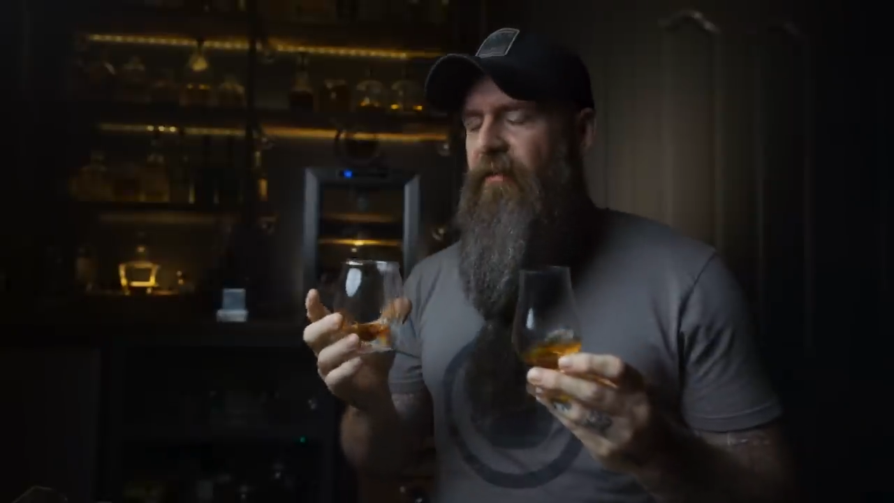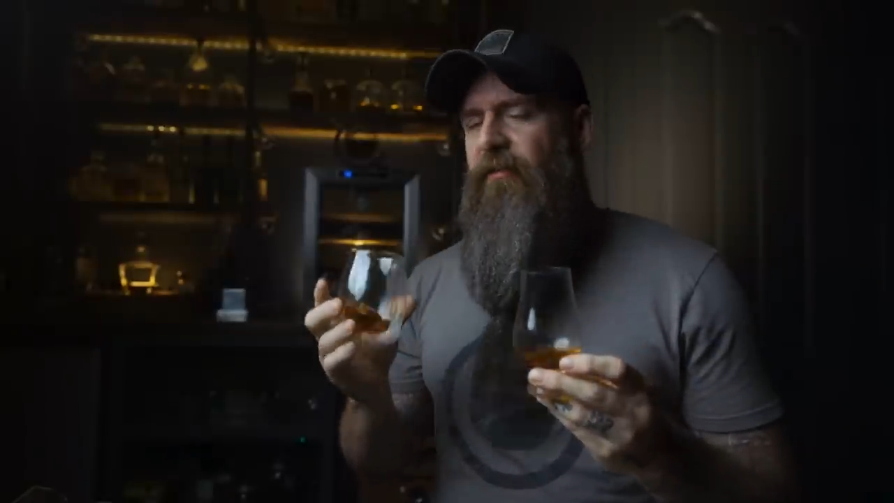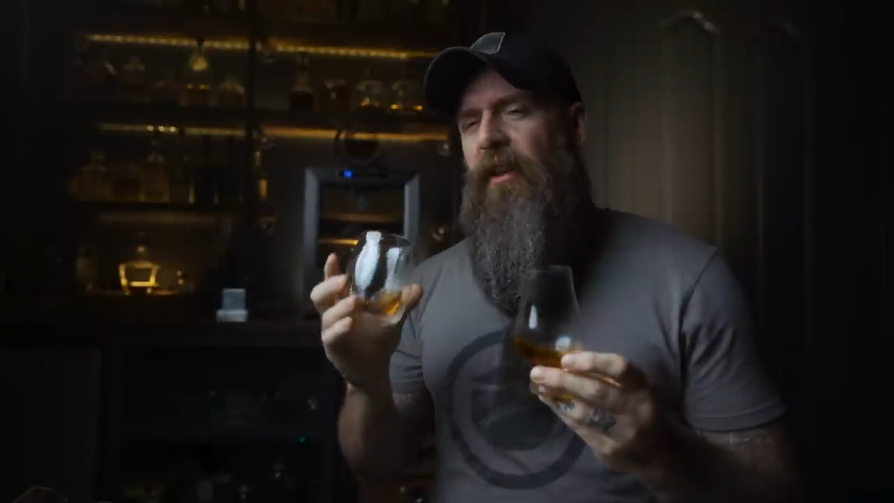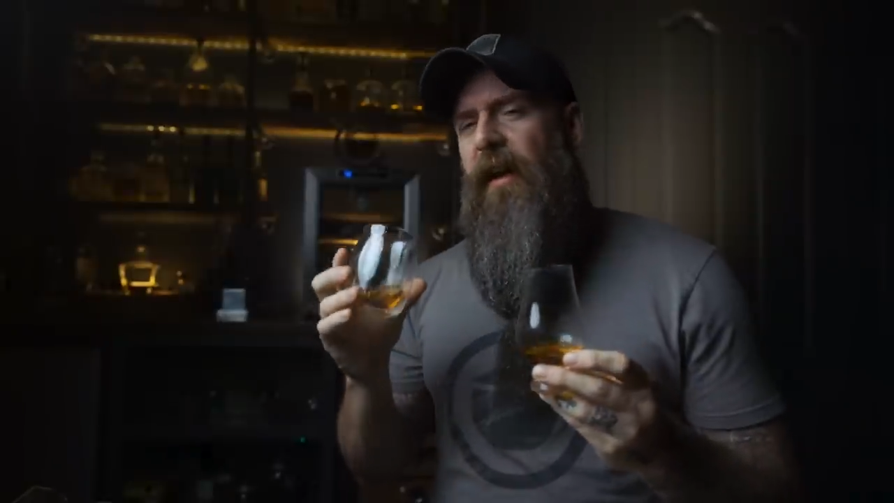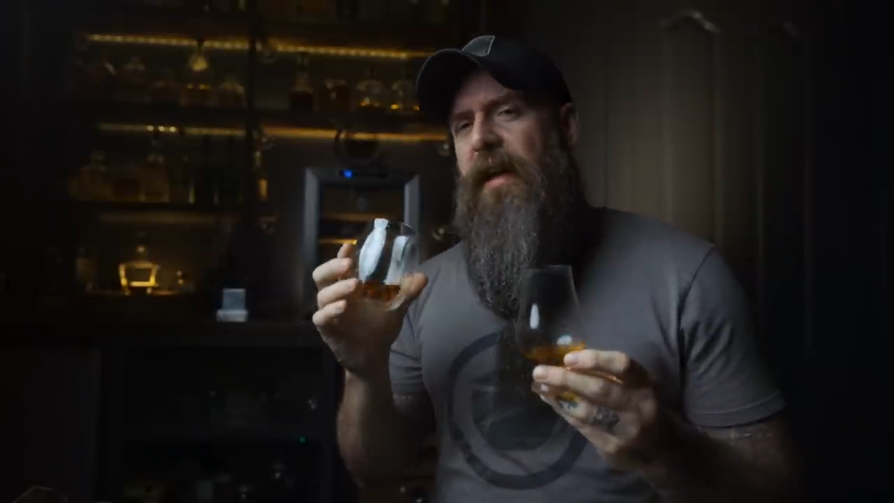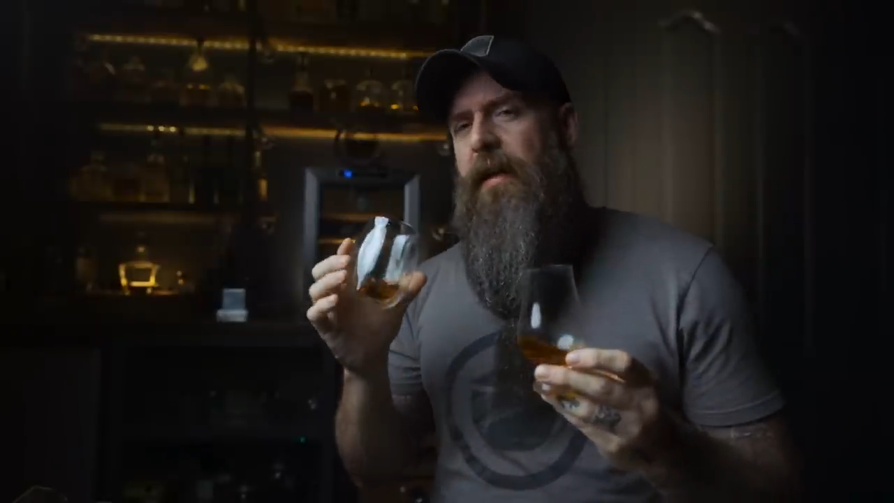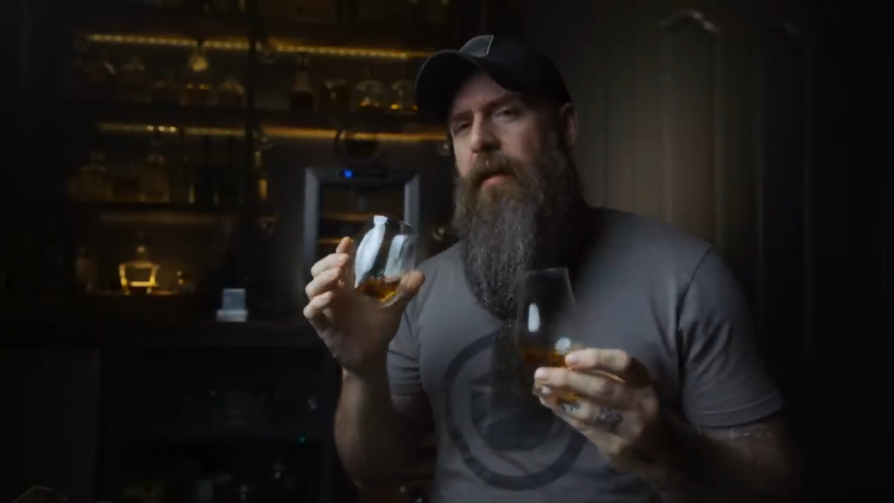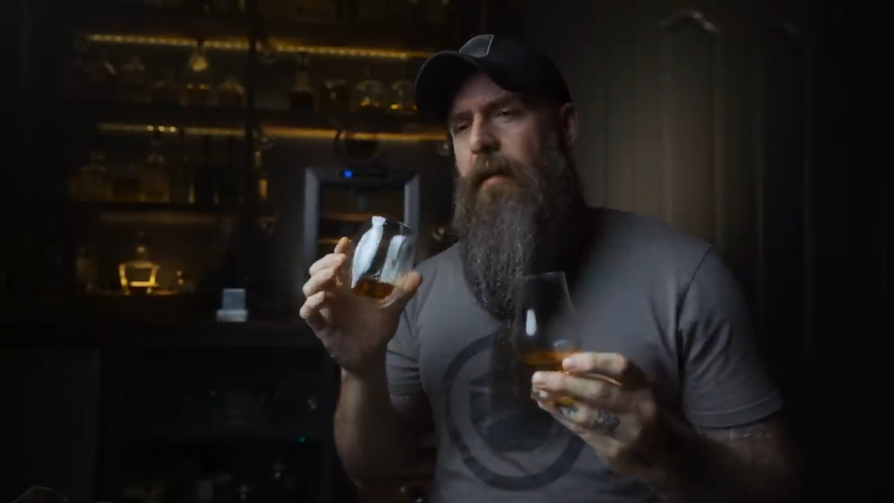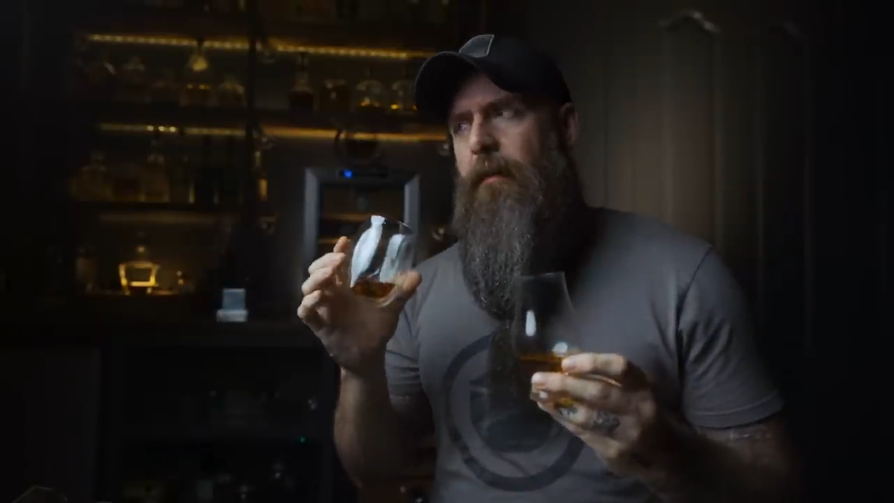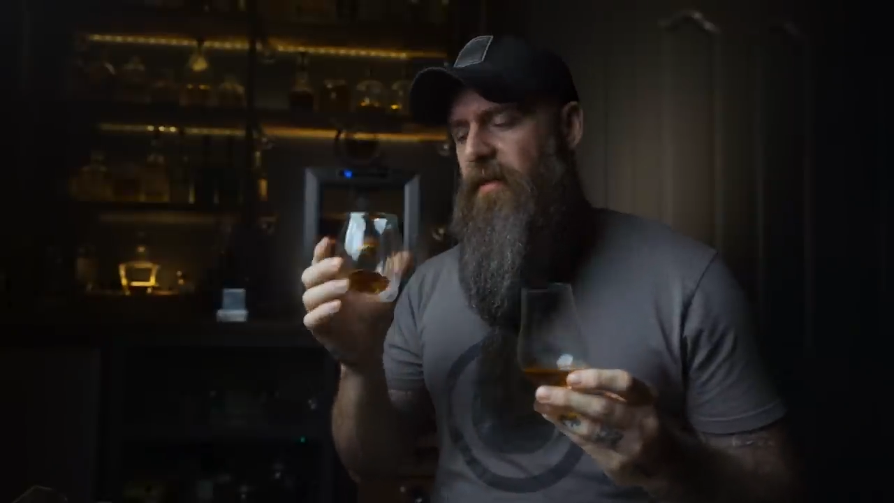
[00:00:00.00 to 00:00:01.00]
I feel like
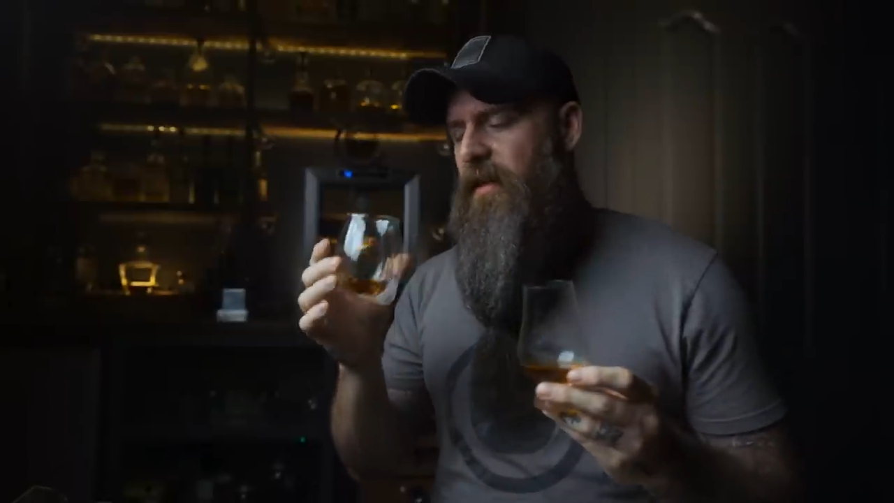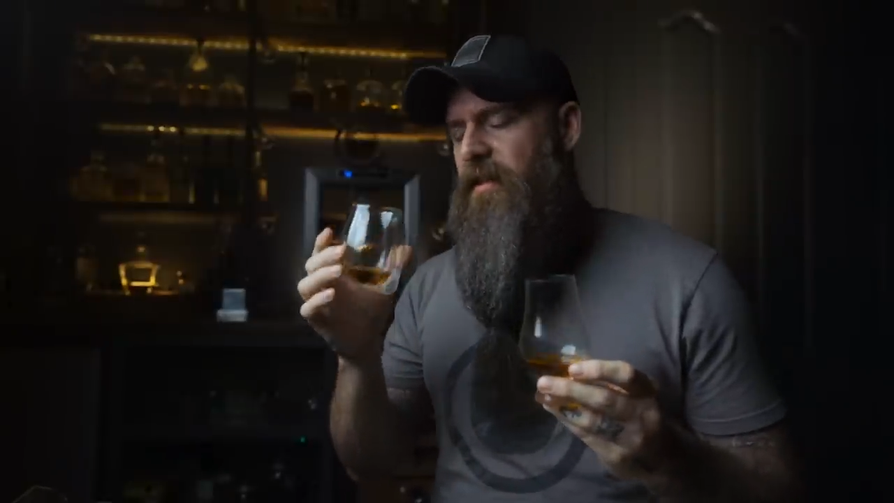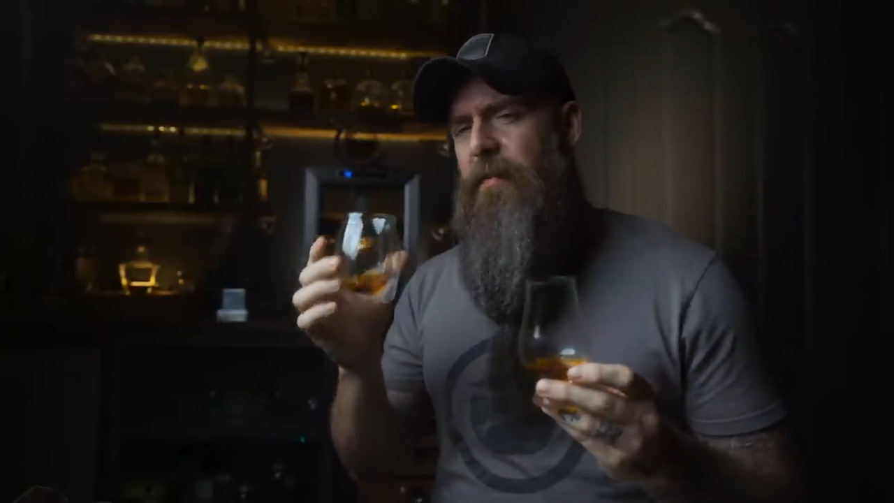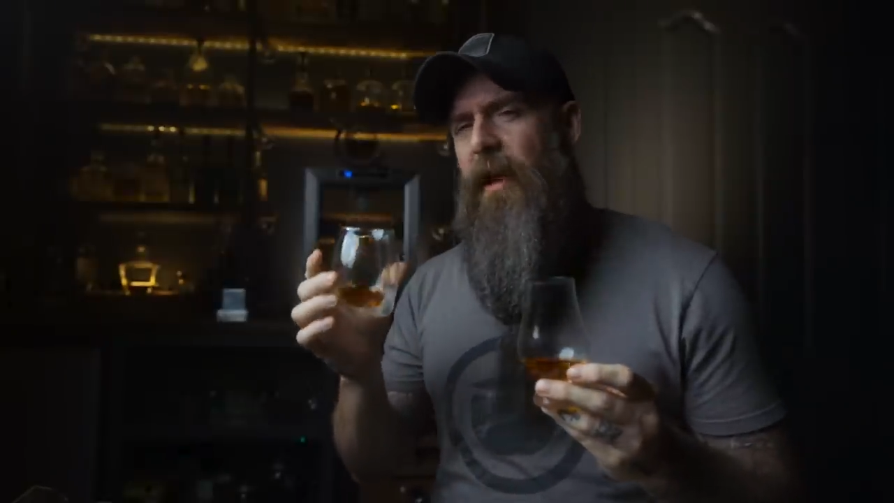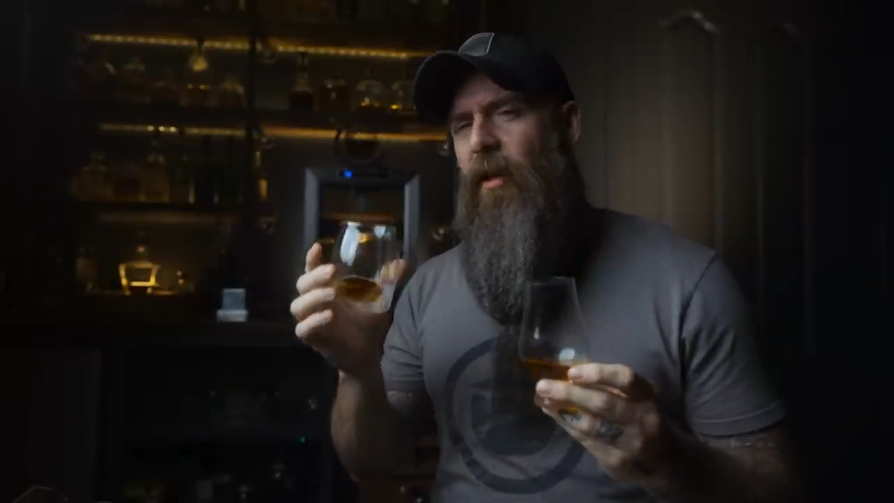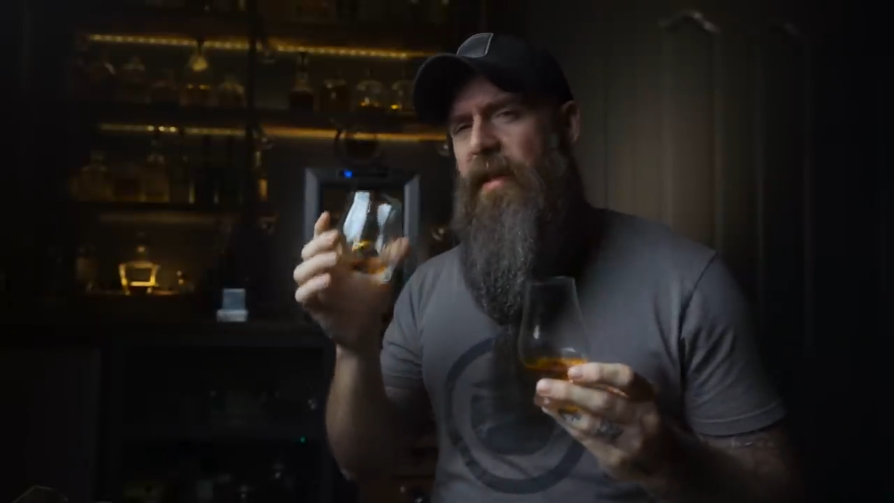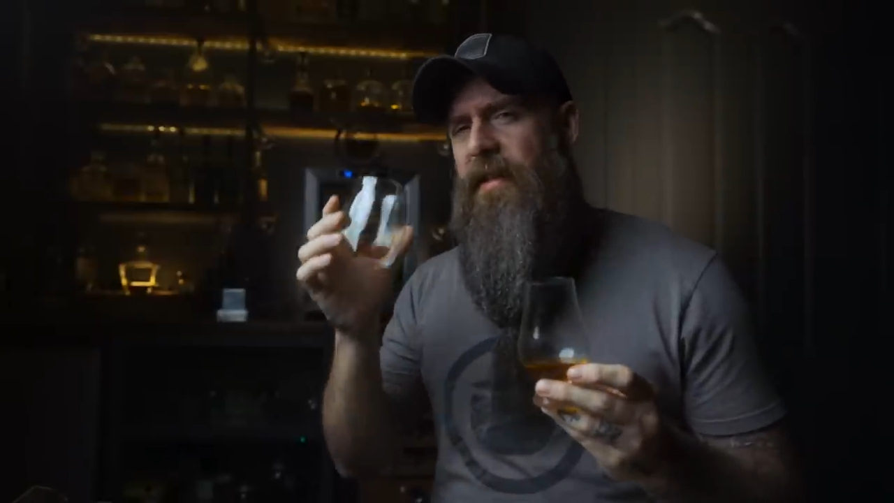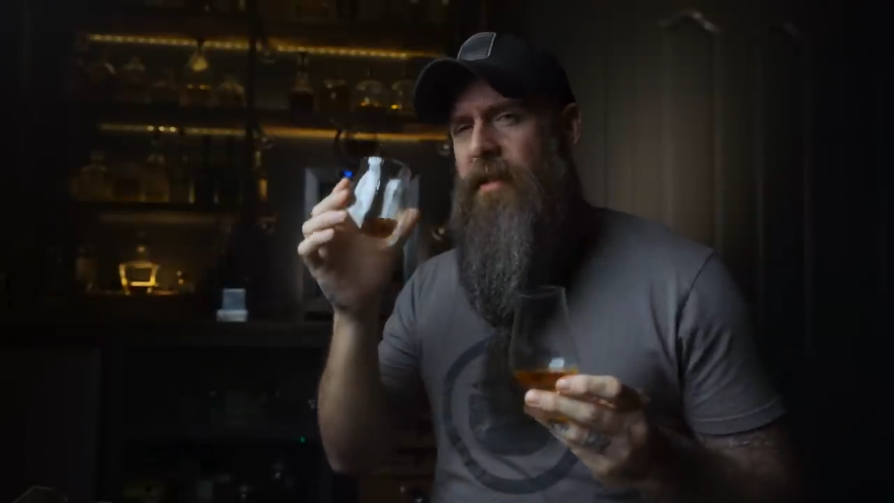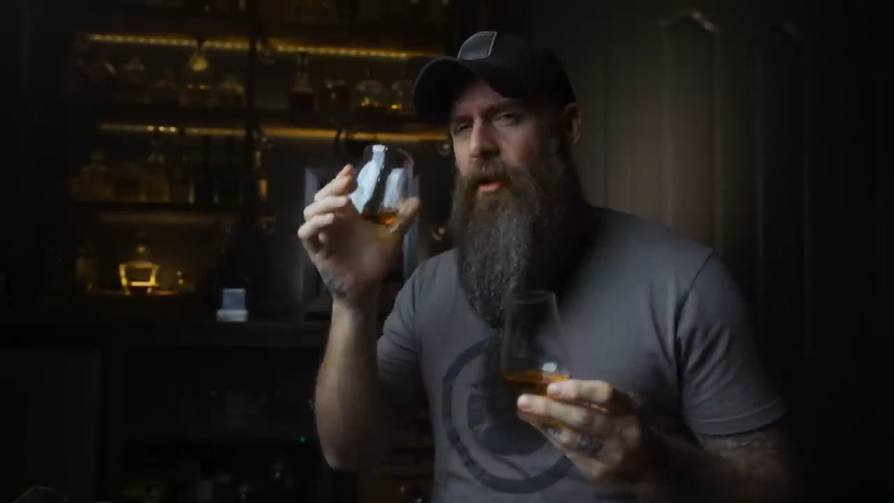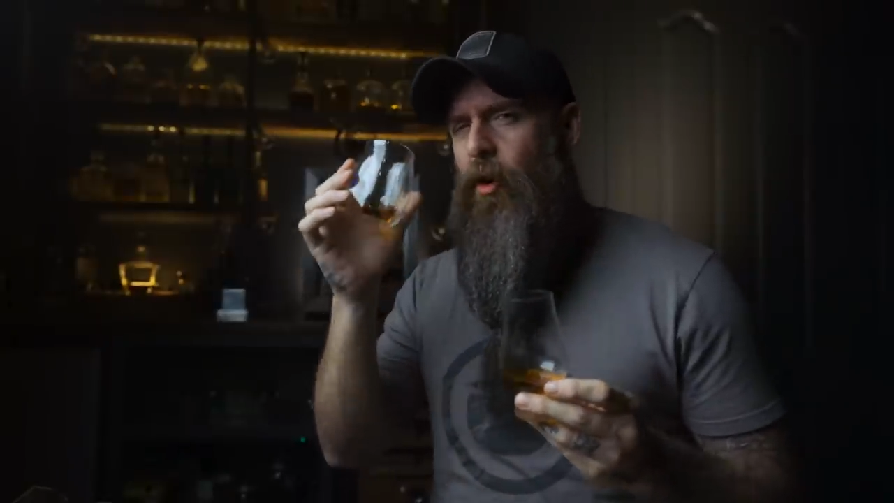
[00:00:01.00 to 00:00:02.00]
the smell isn't